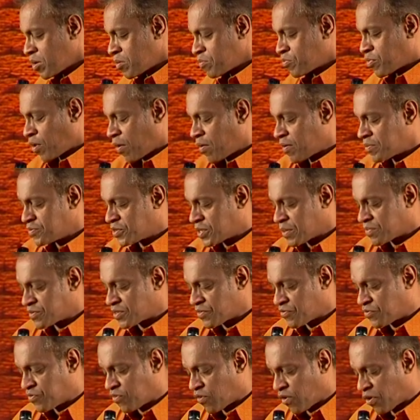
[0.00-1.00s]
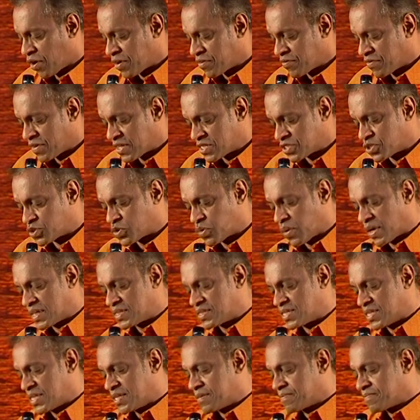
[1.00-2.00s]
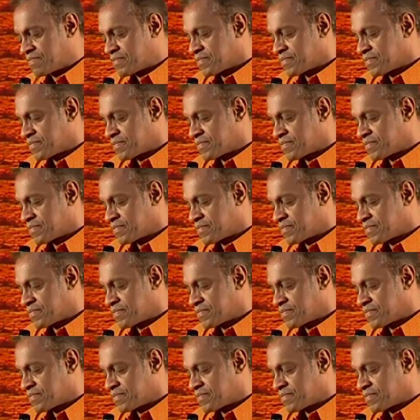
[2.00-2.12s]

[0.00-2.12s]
Proverbs chapter 4 and verse 20.